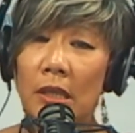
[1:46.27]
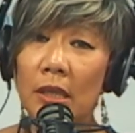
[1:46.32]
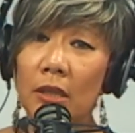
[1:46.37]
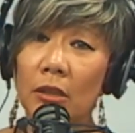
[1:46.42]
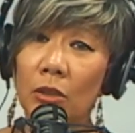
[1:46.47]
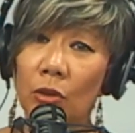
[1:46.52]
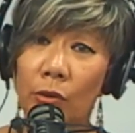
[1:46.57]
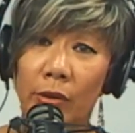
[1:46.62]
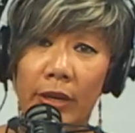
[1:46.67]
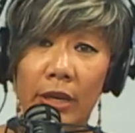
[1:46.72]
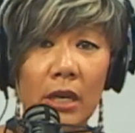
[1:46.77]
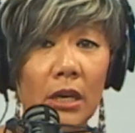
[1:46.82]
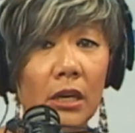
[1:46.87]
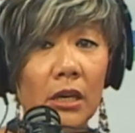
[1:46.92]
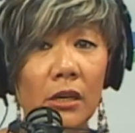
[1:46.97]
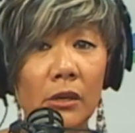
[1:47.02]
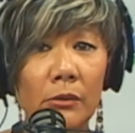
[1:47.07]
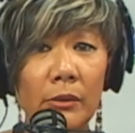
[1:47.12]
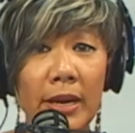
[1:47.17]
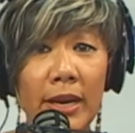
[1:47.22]
Gloria
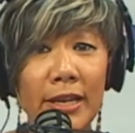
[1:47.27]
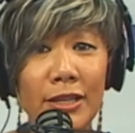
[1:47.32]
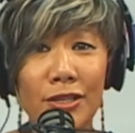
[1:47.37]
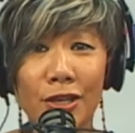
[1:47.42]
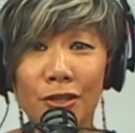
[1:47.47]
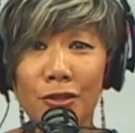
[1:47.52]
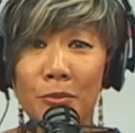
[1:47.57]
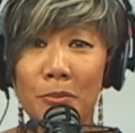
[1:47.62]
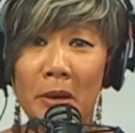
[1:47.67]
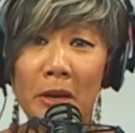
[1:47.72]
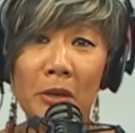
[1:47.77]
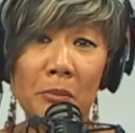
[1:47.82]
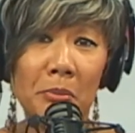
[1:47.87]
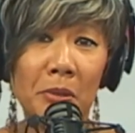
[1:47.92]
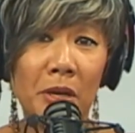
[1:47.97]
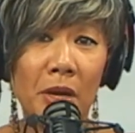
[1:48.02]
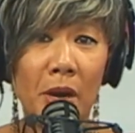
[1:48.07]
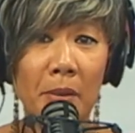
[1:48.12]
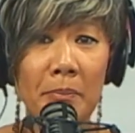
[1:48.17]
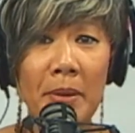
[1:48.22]
Allred, Doctor Michael
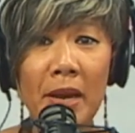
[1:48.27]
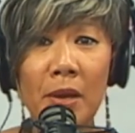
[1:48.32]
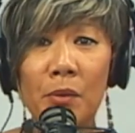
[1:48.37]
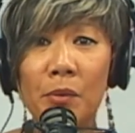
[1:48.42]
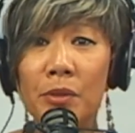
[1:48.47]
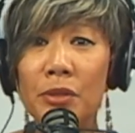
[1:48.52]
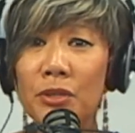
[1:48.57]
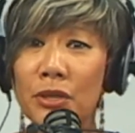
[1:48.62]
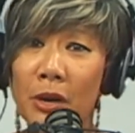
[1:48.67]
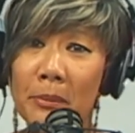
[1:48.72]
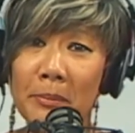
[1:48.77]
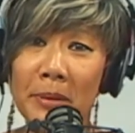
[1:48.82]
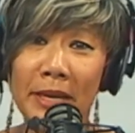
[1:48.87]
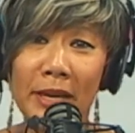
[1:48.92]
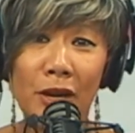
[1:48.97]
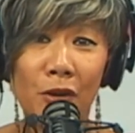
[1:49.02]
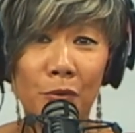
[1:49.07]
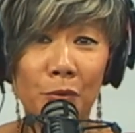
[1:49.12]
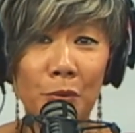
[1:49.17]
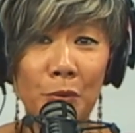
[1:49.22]
Bernard Beckwith, Don
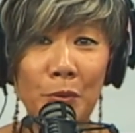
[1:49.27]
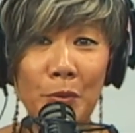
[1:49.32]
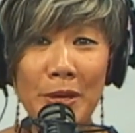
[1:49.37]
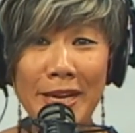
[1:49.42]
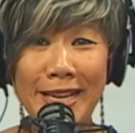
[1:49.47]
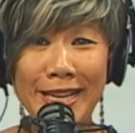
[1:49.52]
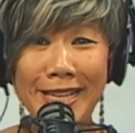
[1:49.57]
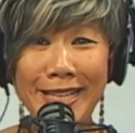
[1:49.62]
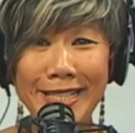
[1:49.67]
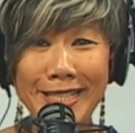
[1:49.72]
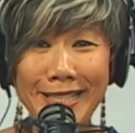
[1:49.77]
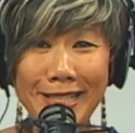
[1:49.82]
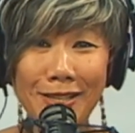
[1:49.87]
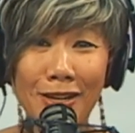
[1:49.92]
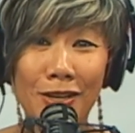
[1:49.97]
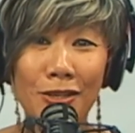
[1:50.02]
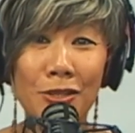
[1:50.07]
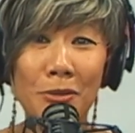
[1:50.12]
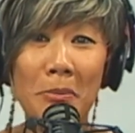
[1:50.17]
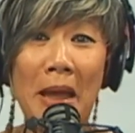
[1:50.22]
Miguel Ruiz,
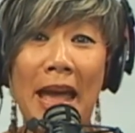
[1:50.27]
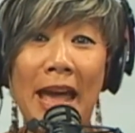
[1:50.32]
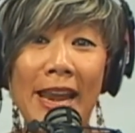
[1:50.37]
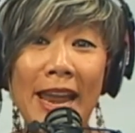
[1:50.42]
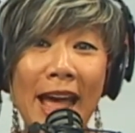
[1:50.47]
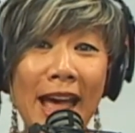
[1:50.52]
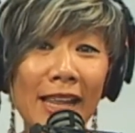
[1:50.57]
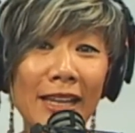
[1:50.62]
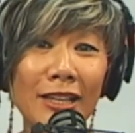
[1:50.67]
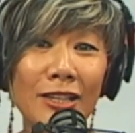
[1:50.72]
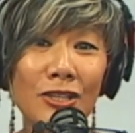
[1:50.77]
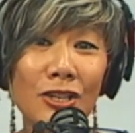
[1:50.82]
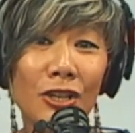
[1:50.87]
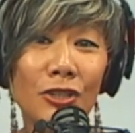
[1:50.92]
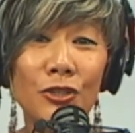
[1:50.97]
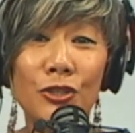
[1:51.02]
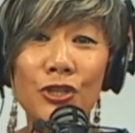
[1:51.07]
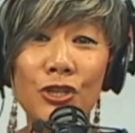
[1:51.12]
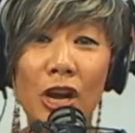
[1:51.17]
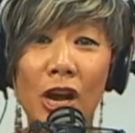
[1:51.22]
Doctor Pat Allen,
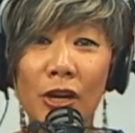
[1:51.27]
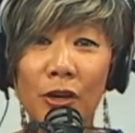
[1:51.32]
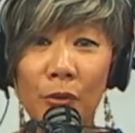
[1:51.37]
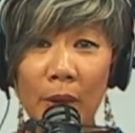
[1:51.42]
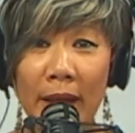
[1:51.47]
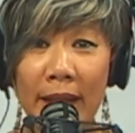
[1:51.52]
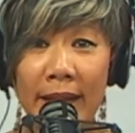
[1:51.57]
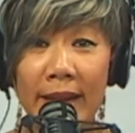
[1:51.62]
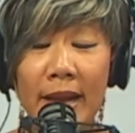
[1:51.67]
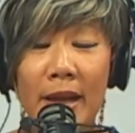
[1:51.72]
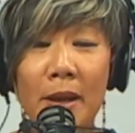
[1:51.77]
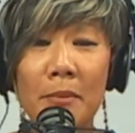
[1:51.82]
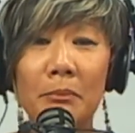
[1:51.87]
Doctor John Gray.